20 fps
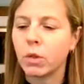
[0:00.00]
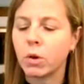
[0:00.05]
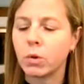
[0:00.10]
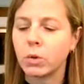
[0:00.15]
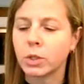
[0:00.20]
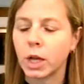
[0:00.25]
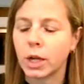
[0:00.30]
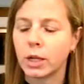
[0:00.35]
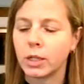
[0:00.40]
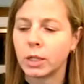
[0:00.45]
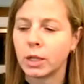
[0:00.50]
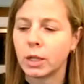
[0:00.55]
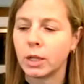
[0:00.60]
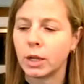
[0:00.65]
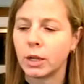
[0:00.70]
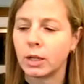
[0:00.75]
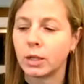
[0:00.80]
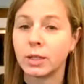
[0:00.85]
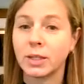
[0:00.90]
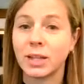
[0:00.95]
those kinds of
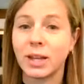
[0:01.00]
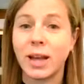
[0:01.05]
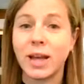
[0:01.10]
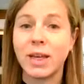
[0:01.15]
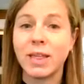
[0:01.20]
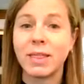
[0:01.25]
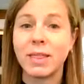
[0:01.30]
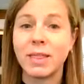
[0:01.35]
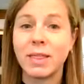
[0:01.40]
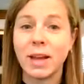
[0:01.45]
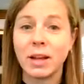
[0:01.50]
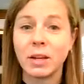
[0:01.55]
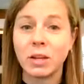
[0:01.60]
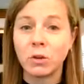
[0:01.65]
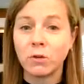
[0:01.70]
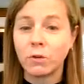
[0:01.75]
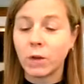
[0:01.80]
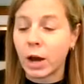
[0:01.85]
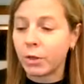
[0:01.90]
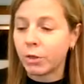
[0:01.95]
things. Then
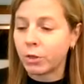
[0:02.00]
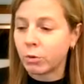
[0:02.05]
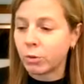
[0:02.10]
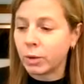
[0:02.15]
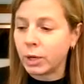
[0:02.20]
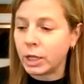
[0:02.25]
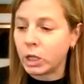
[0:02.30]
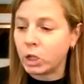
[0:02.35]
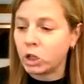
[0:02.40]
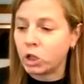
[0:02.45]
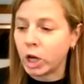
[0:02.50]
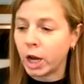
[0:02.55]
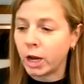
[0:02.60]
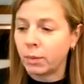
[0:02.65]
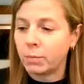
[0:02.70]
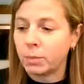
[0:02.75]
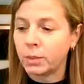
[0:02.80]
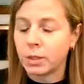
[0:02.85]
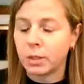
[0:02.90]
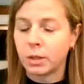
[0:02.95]
you've got 3D
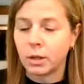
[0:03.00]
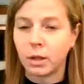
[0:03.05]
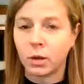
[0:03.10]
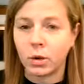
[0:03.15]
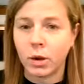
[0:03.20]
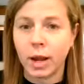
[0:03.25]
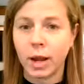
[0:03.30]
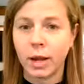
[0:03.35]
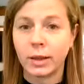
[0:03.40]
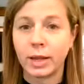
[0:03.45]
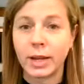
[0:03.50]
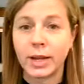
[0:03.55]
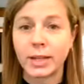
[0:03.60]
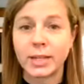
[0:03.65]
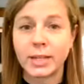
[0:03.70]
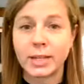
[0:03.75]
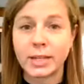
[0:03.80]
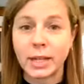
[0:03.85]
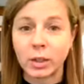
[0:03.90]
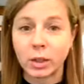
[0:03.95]
shapes, okay, like a
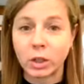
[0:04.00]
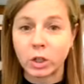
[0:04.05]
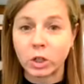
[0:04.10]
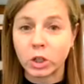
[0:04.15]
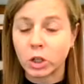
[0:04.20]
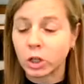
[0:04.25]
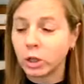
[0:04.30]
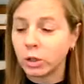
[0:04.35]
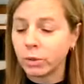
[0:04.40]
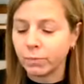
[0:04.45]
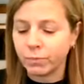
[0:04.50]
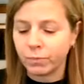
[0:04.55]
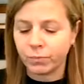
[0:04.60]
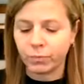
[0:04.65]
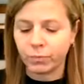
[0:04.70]
cylinder.